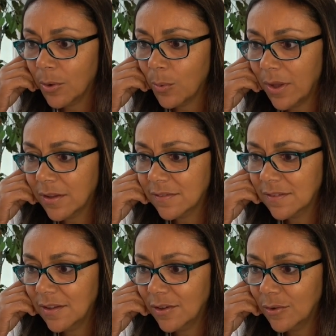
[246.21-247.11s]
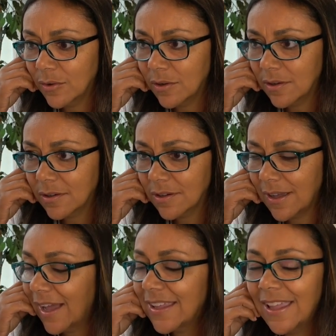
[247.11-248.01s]
Fugaceo.
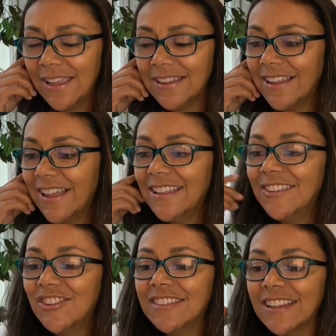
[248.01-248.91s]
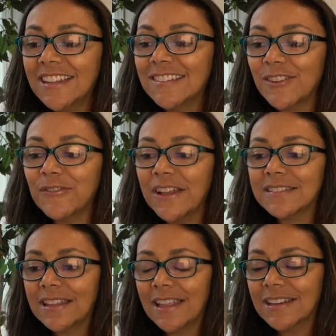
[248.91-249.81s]
I can't. Hey, she's saying it so
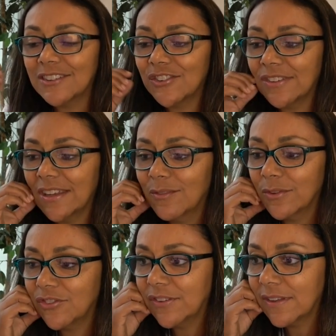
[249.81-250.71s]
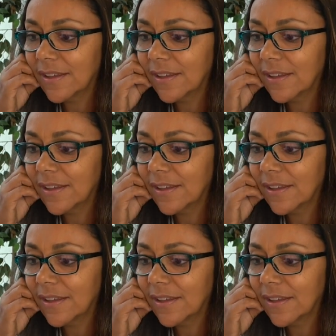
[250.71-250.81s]
fast I can't understand what she's